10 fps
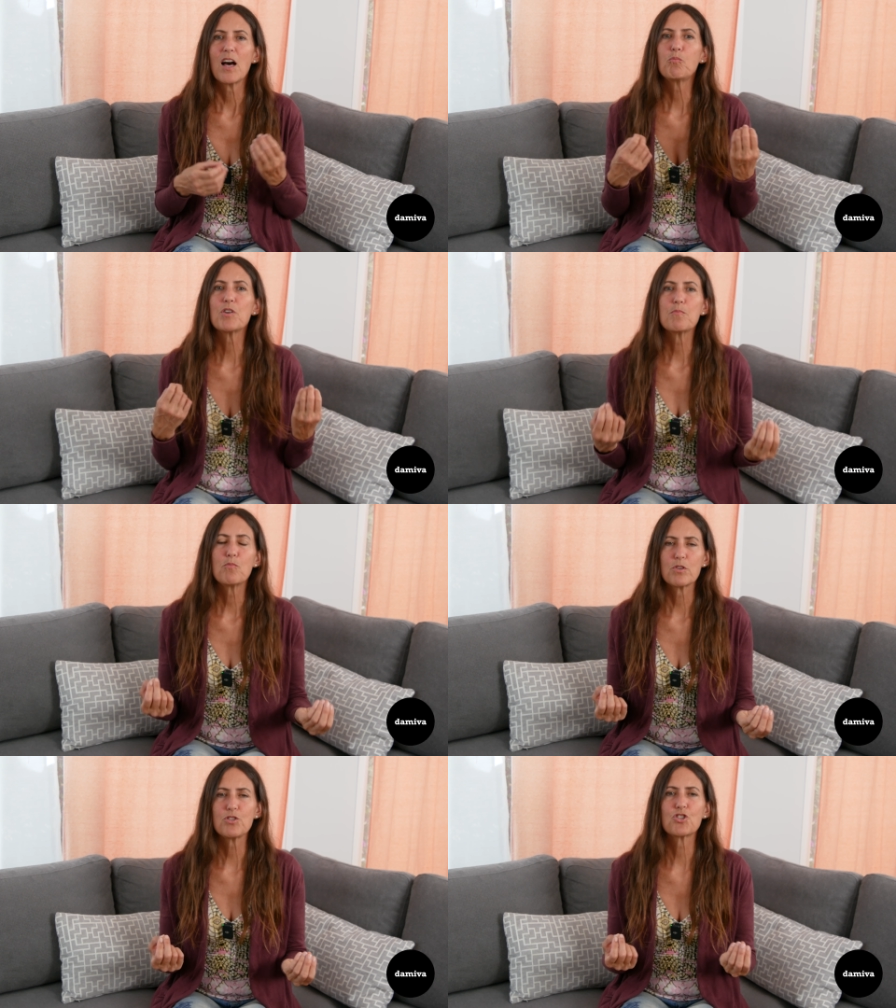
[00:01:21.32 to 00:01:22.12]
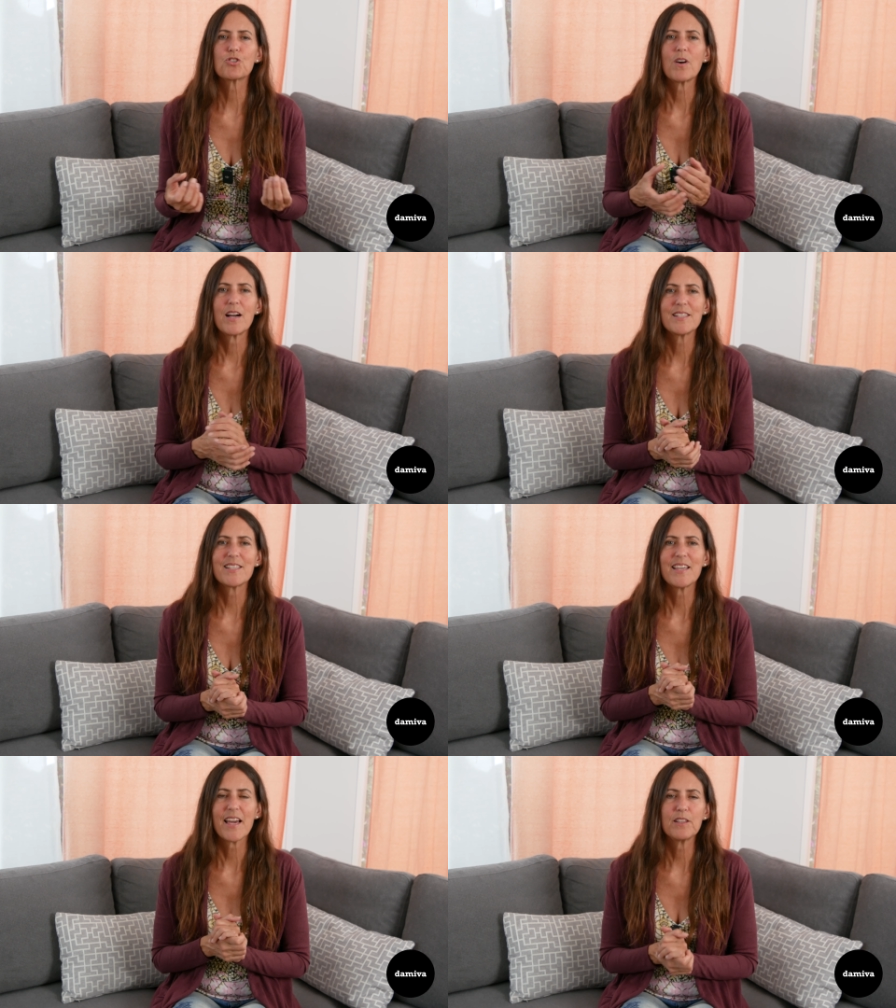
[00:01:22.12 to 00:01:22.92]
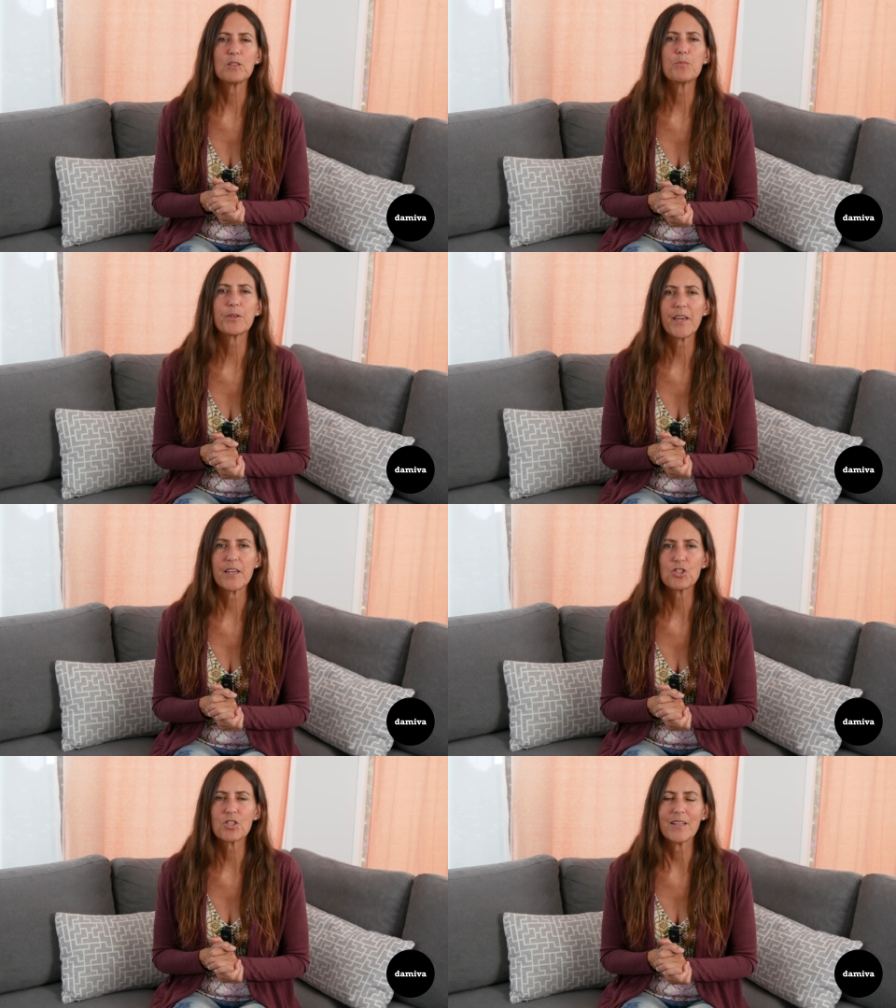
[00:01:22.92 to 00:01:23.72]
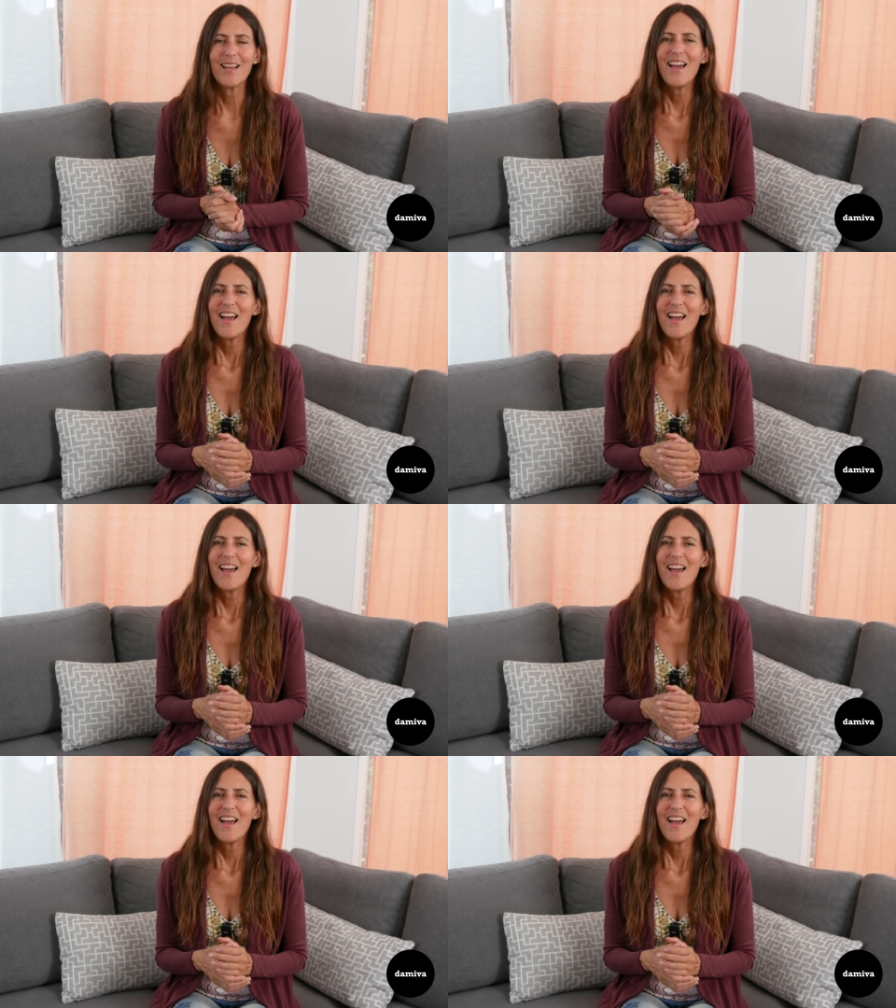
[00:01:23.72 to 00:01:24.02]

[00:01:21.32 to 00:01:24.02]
to help with moisturizing and lubrication.